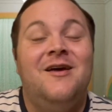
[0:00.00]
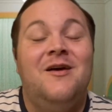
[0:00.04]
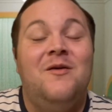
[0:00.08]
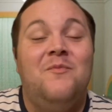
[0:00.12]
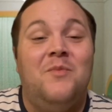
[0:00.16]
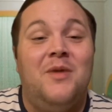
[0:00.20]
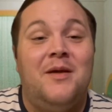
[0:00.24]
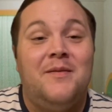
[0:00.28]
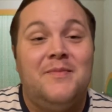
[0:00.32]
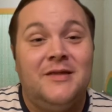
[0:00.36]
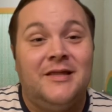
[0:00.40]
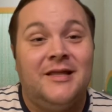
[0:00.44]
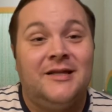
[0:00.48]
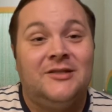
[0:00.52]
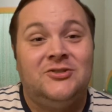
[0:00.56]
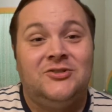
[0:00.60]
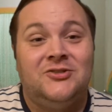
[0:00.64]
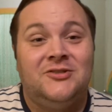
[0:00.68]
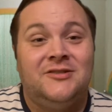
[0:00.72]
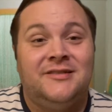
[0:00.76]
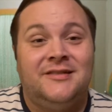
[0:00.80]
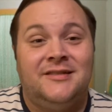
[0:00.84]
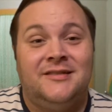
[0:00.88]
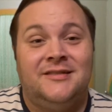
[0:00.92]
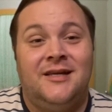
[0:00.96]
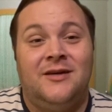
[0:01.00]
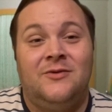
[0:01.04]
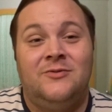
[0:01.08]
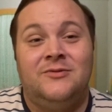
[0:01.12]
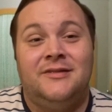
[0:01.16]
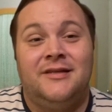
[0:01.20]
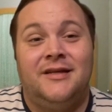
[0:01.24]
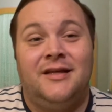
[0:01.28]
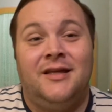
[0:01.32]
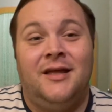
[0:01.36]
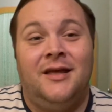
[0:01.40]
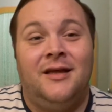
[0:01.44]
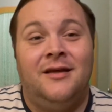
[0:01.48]
Maybe that's just because I was
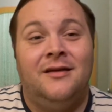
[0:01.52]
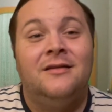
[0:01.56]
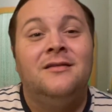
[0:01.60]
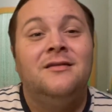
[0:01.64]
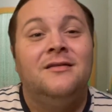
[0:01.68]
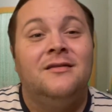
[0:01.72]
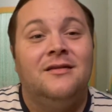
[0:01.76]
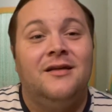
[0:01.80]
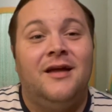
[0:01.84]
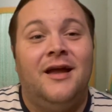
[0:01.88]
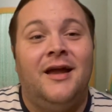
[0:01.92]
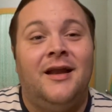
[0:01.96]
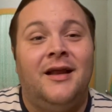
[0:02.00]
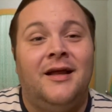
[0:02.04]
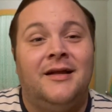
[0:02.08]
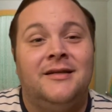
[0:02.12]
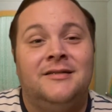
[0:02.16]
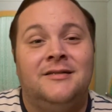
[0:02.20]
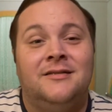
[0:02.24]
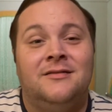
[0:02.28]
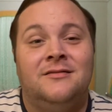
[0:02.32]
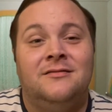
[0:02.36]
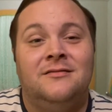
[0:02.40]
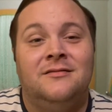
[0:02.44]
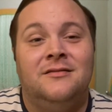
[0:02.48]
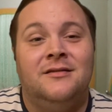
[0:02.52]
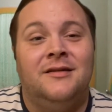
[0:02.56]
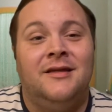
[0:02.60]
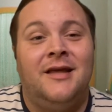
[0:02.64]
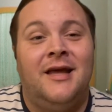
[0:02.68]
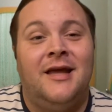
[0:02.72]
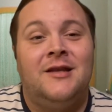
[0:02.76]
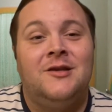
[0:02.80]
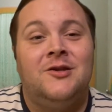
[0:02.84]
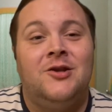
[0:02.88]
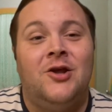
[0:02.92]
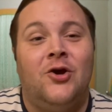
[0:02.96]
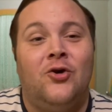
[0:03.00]
a kid and I didn't
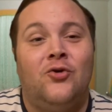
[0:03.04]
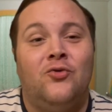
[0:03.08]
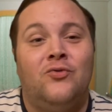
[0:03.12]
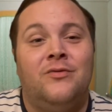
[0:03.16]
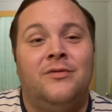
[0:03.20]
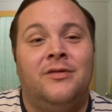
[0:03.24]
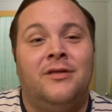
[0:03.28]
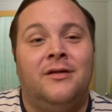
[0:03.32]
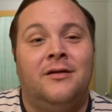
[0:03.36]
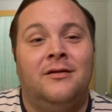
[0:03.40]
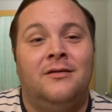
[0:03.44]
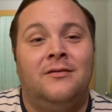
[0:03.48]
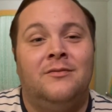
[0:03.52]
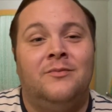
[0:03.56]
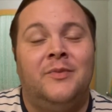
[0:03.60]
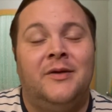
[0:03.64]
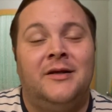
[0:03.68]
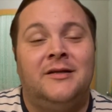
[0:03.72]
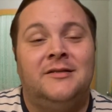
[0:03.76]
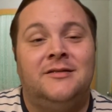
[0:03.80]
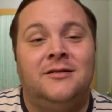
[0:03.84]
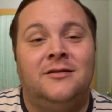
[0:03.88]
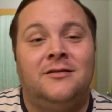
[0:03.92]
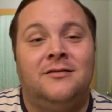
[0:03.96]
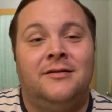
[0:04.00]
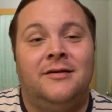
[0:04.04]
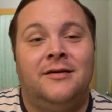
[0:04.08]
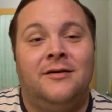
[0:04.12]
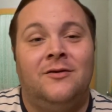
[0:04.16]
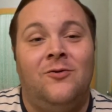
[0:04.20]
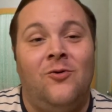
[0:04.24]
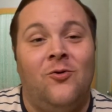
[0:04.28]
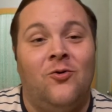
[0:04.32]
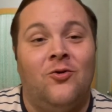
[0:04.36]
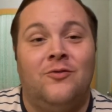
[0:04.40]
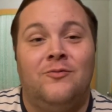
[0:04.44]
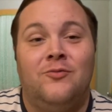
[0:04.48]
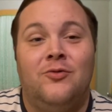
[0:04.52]
yet know that basically
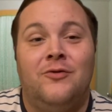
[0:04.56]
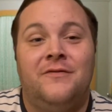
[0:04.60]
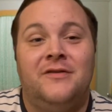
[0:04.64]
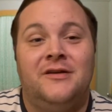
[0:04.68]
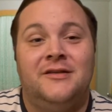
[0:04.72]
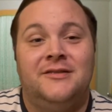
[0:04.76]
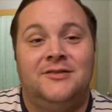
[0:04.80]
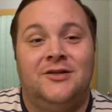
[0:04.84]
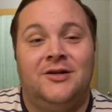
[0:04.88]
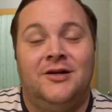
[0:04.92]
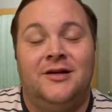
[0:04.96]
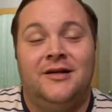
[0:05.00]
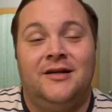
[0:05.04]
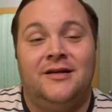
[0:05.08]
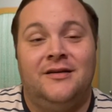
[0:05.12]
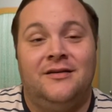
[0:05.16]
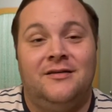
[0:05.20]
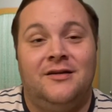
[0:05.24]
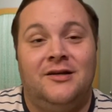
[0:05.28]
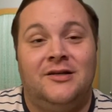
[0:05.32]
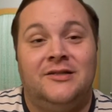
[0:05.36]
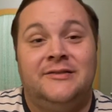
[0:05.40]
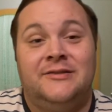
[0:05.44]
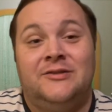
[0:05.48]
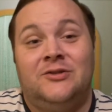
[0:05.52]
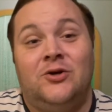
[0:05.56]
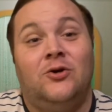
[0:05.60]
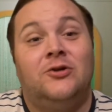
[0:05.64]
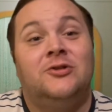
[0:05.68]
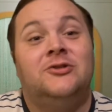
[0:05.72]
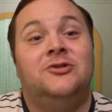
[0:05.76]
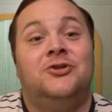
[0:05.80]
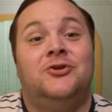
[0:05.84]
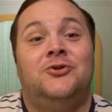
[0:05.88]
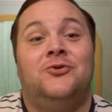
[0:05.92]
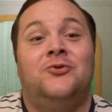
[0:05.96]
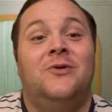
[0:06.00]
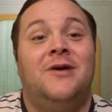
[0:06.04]
horror movies are going to assault
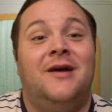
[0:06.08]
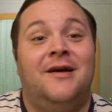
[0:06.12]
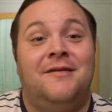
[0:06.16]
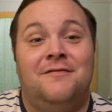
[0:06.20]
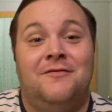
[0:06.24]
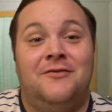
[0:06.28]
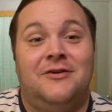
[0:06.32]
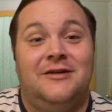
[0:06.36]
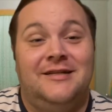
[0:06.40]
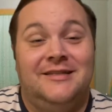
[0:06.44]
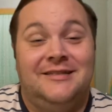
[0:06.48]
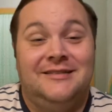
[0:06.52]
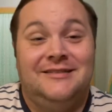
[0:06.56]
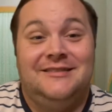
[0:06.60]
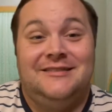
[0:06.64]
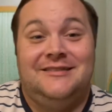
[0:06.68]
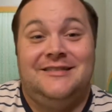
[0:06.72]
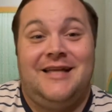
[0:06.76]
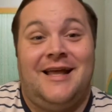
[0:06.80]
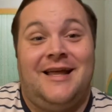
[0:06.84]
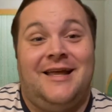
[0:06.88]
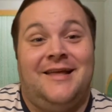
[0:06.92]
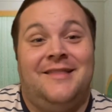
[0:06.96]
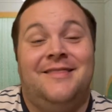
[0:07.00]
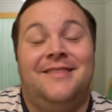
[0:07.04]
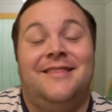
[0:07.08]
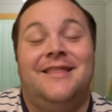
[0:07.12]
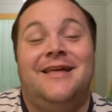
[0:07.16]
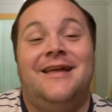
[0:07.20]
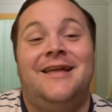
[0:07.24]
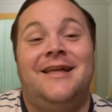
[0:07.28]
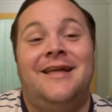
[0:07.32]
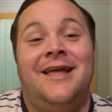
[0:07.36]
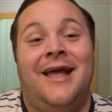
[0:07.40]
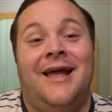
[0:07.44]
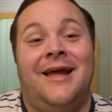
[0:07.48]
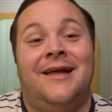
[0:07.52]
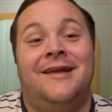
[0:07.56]
you every second they
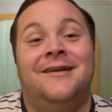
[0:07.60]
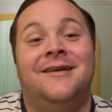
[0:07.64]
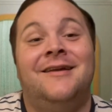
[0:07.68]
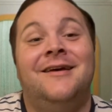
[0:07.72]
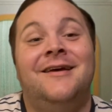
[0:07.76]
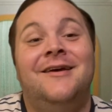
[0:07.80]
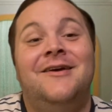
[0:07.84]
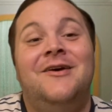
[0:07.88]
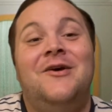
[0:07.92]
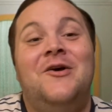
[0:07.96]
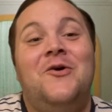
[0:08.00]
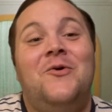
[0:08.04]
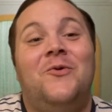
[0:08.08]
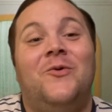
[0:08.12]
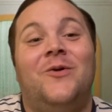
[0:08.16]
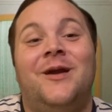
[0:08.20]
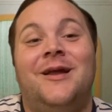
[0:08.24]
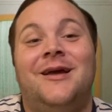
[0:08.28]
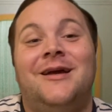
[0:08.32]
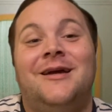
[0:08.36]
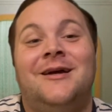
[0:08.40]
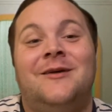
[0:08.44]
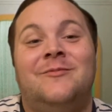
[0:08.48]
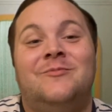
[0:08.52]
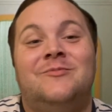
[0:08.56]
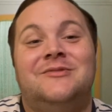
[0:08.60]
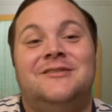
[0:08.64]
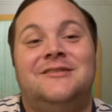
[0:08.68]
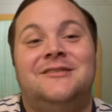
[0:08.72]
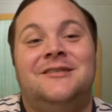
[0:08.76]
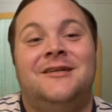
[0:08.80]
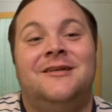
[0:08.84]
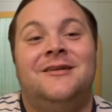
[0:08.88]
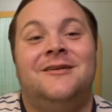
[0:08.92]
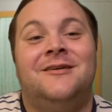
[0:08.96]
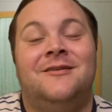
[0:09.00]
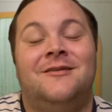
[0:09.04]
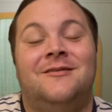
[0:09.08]
can when it comes
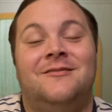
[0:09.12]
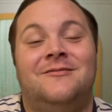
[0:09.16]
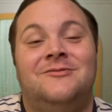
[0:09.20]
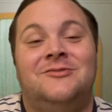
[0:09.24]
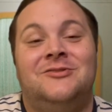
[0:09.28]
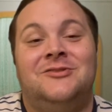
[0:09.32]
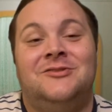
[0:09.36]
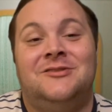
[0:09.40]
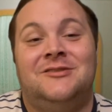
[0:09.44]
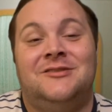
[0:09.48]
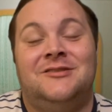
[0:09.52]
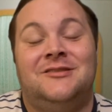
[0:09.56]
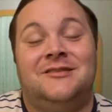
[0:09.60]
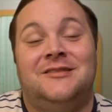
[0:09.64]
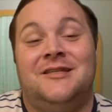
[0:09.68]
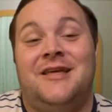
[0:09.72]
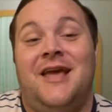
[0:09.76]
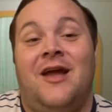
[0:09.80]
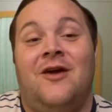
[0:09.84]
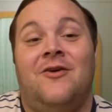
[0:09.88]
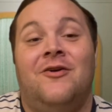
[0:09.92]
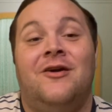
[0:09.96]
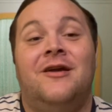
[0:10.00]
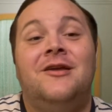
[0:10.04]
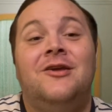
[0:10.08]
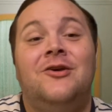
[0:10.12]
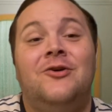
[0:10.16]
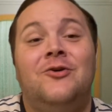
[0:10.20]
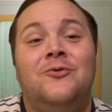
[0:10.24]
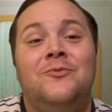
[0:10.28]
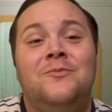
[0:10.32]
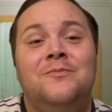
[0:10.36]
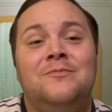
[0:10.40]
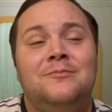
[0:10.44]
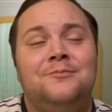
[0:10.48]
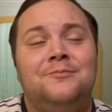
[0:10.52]
to just scaring you.